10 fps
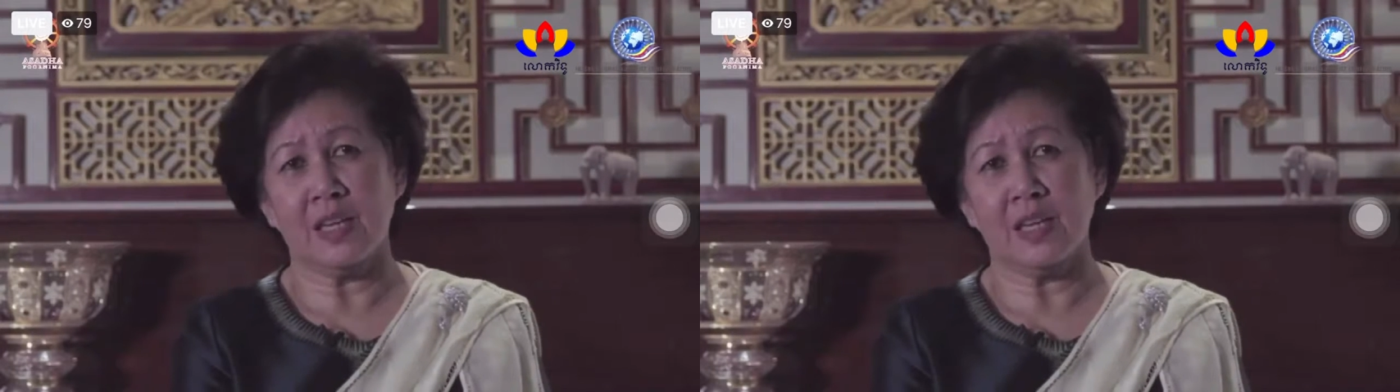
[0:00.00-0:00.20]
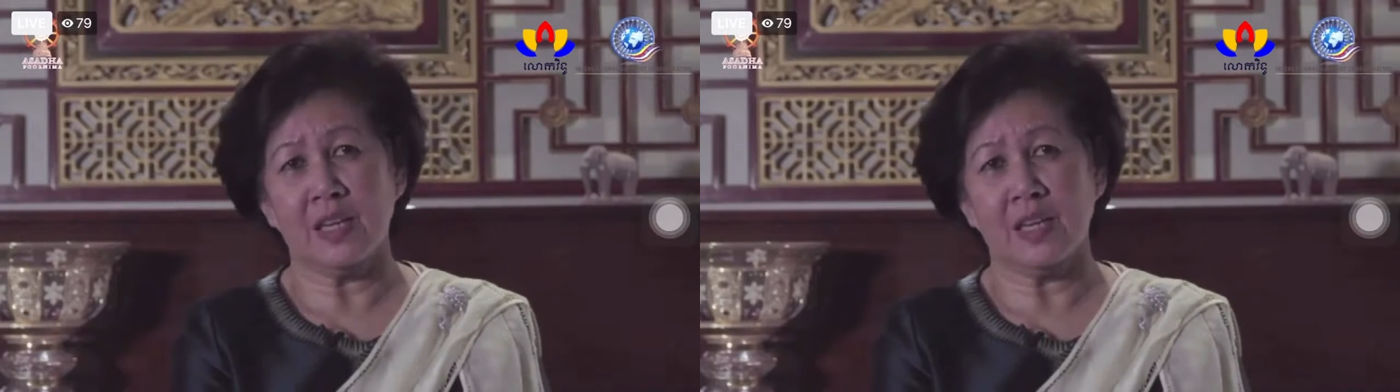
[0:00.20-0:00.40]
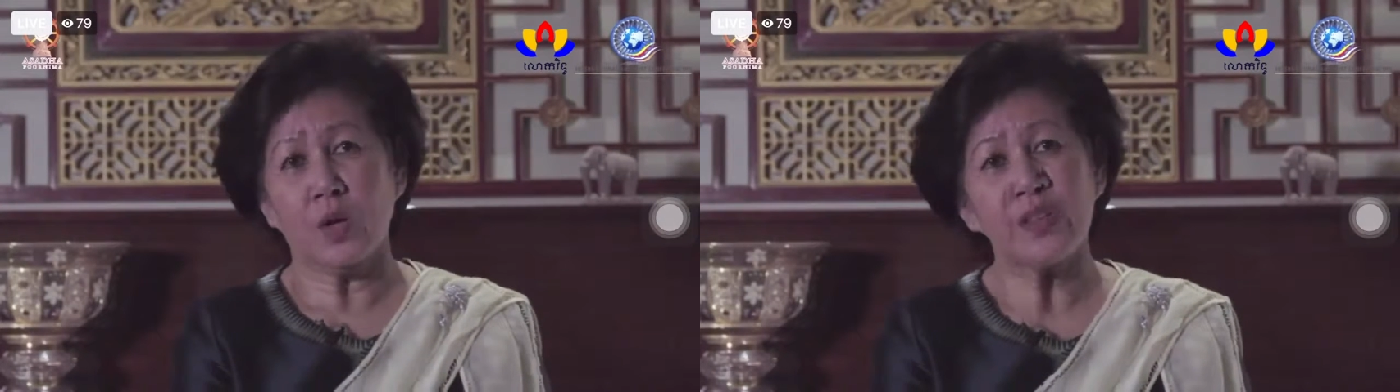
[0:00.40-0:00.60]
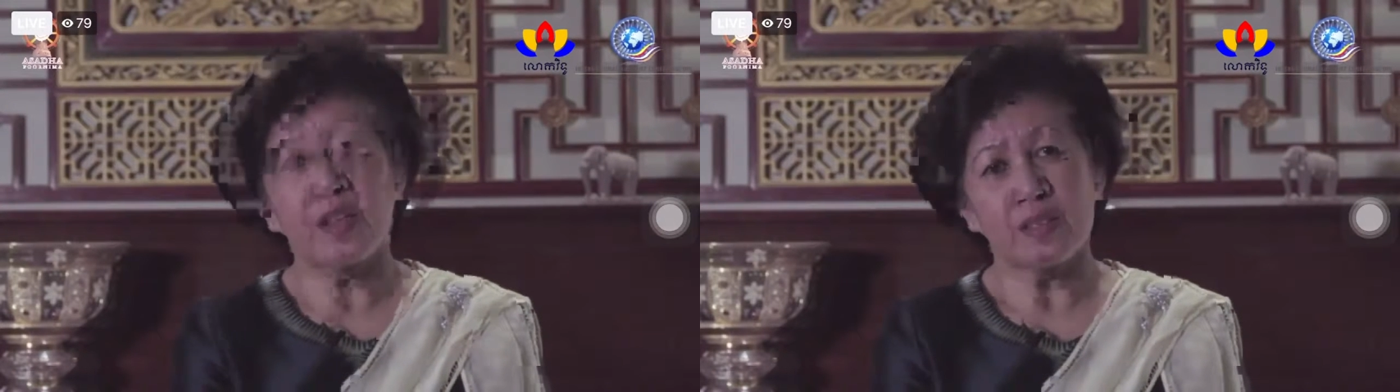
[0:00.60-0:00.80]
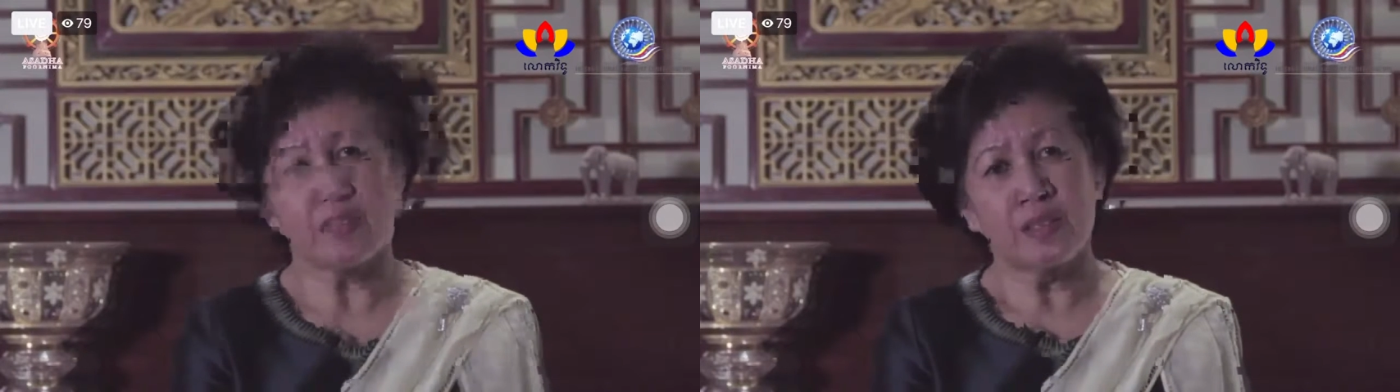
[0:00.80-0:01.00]
We
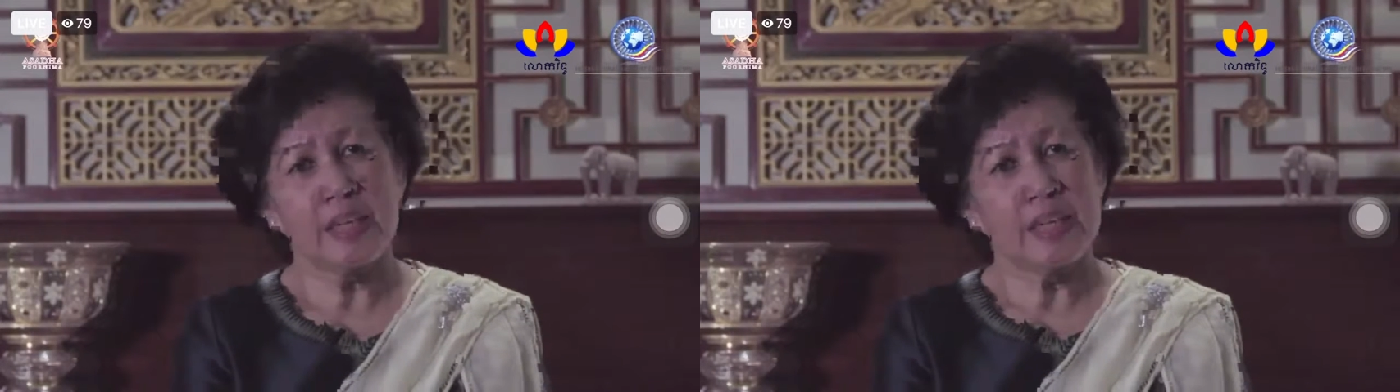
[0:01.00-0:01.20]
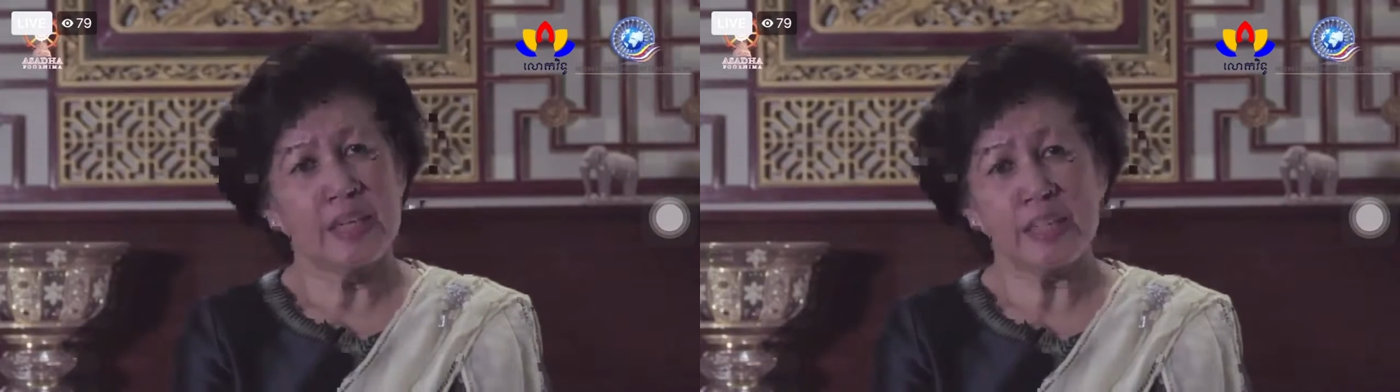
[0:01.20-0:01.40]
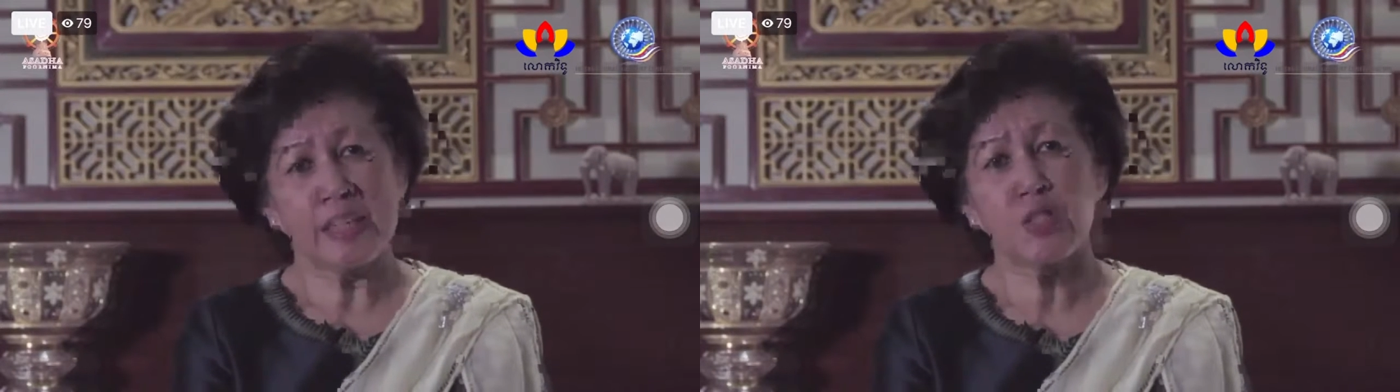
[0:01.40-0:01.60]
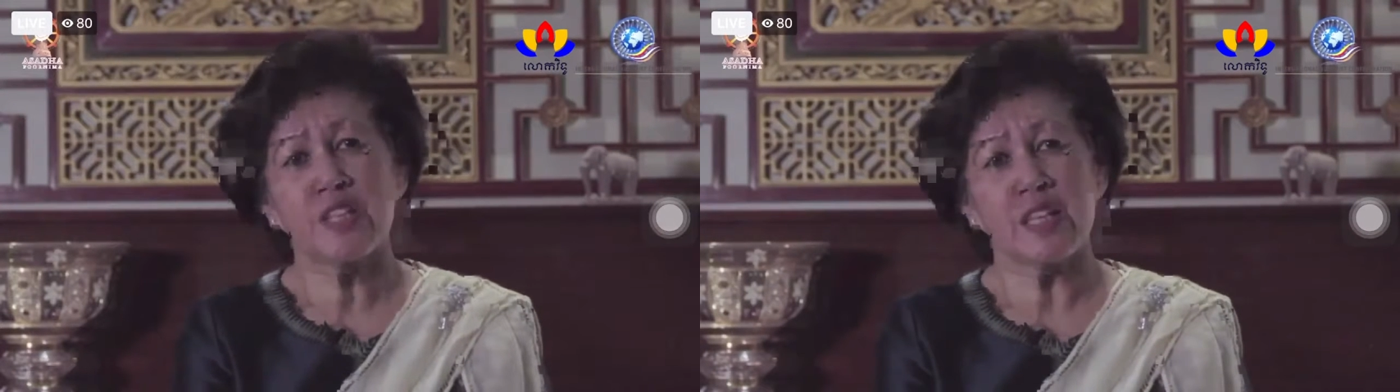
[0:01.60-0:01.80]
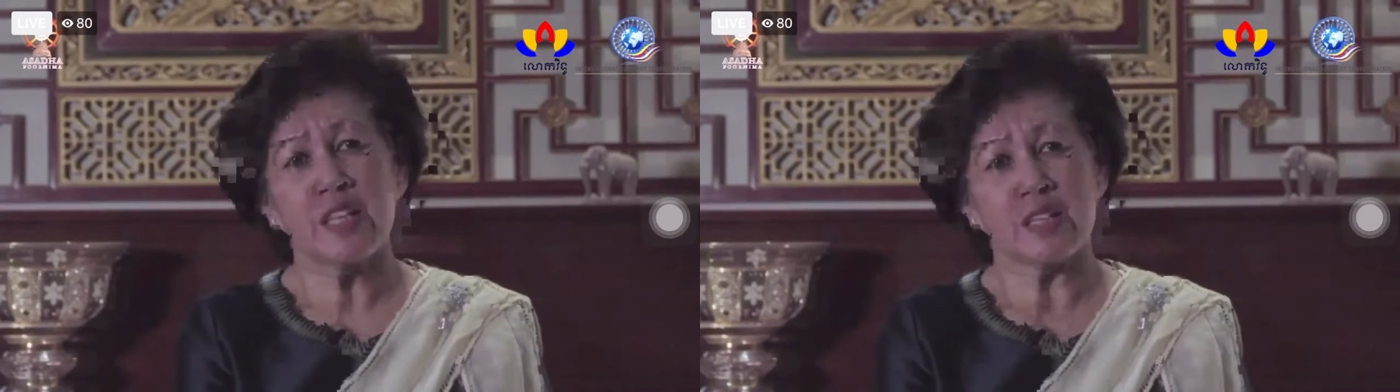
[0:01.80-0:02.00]
thus need to
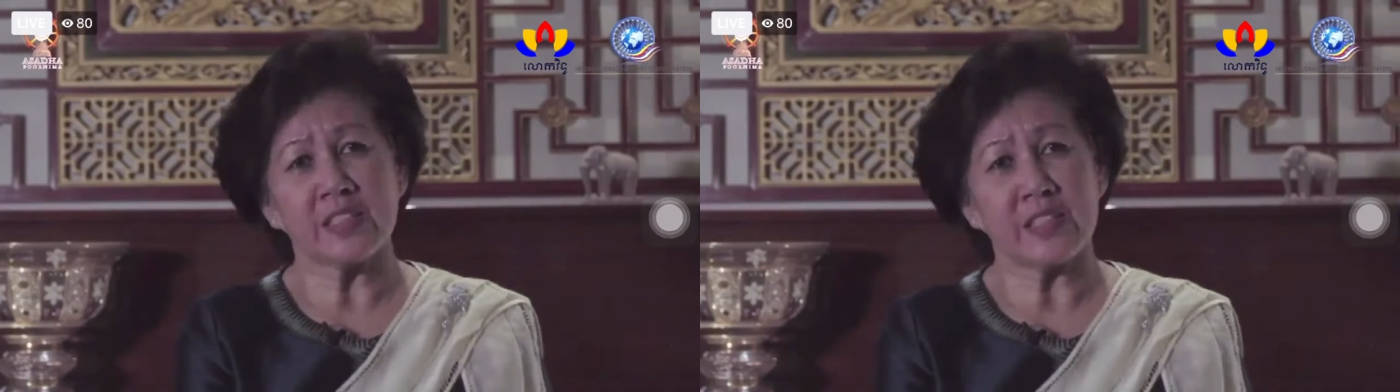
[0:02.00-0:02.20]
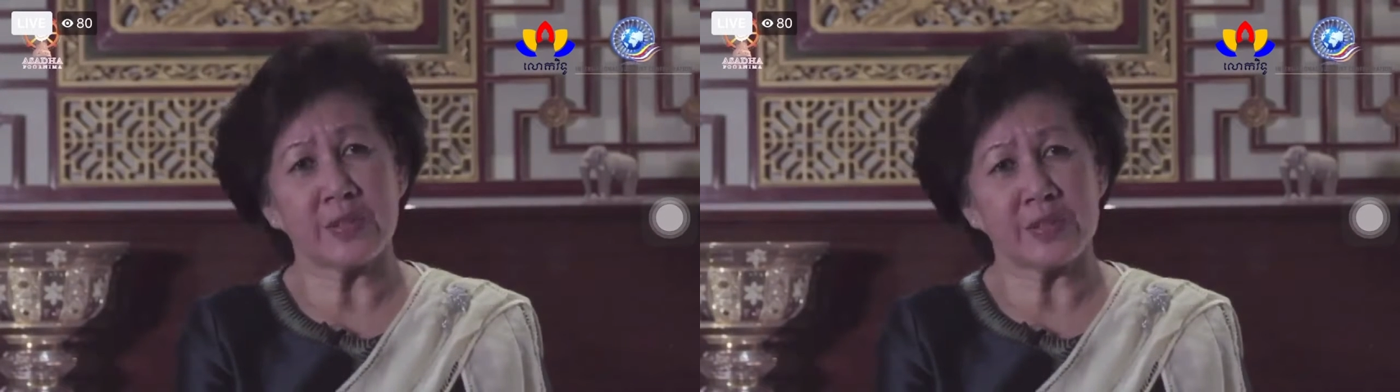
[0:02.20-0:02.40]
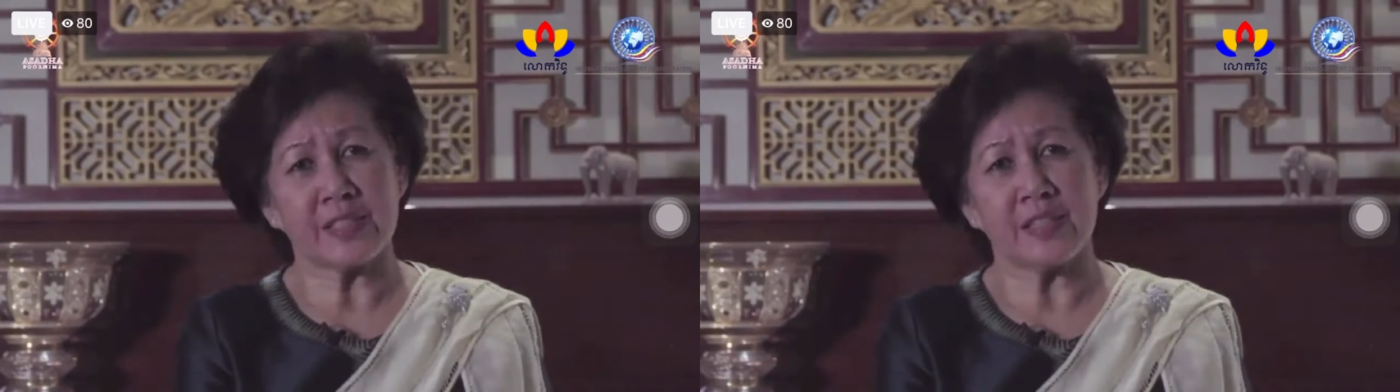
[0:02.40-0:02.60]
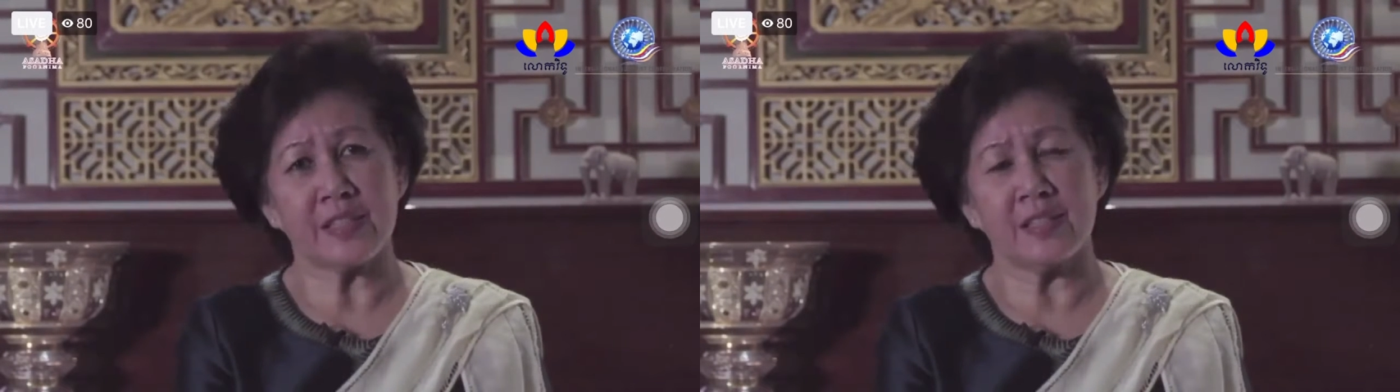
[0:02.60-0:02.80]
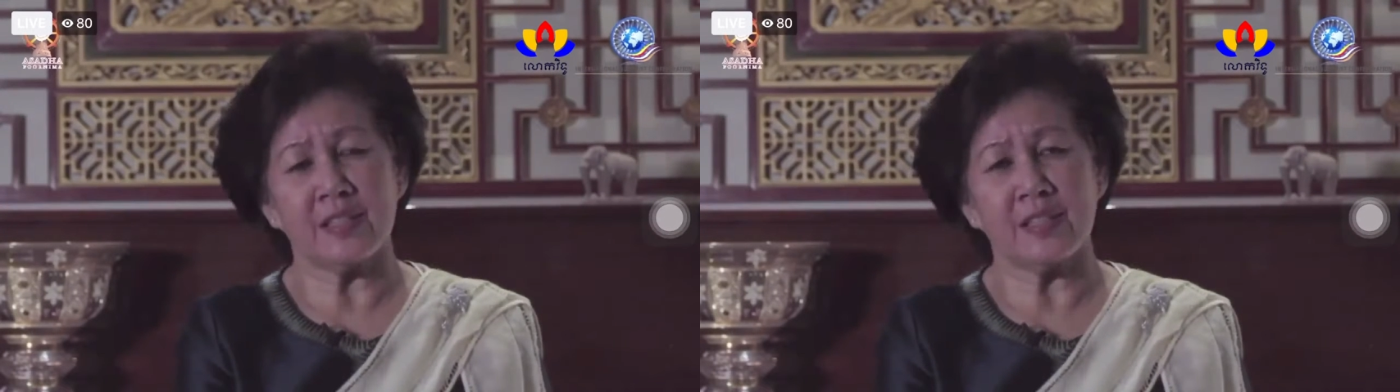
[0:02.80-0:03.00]
think seriously